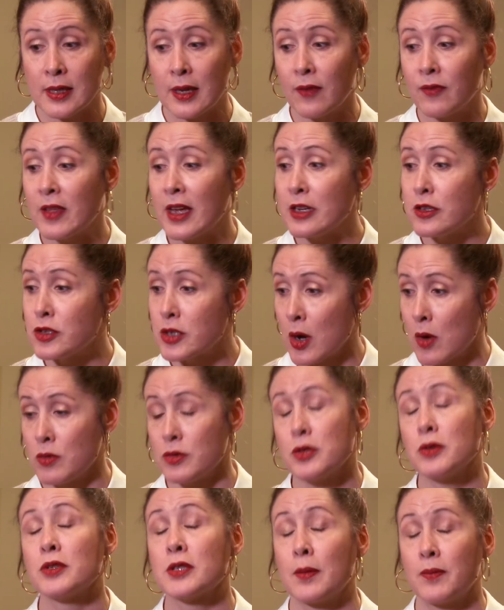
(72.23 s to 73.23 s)
if they don't
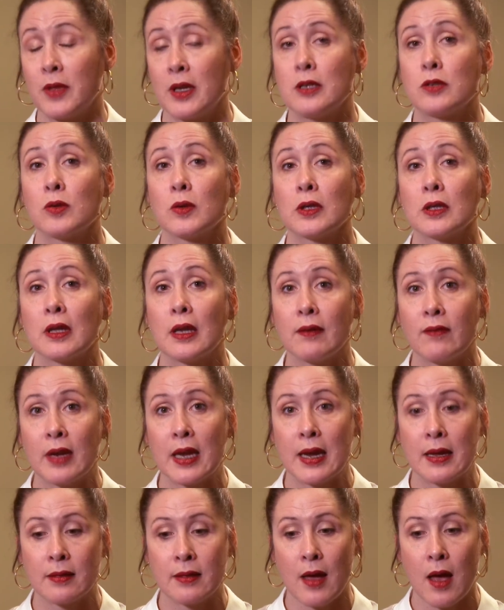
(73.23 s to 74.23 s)
do something to
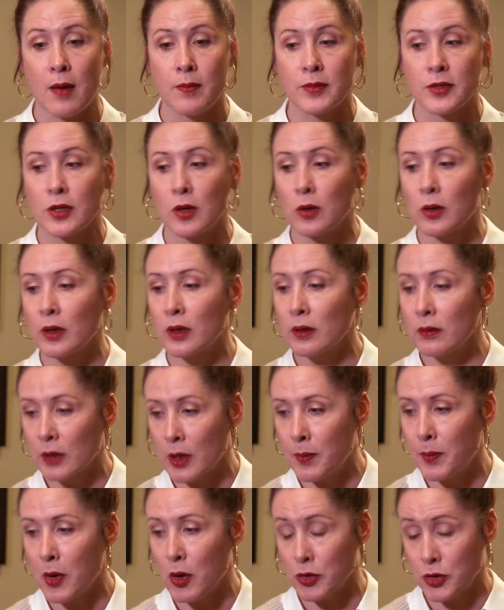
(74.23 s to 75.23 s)
alleviate them. So
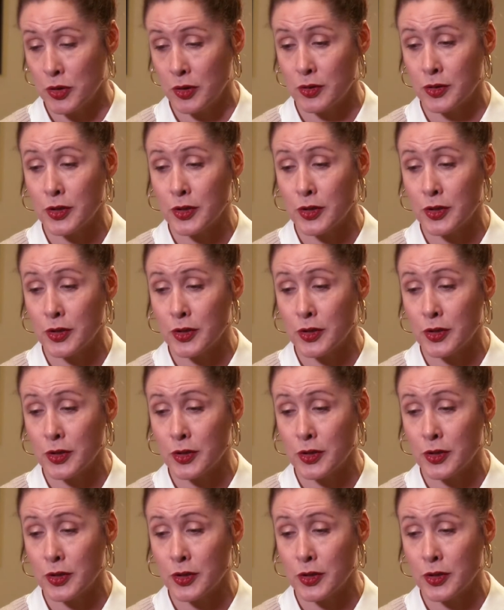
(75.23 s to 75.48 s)
compulsion.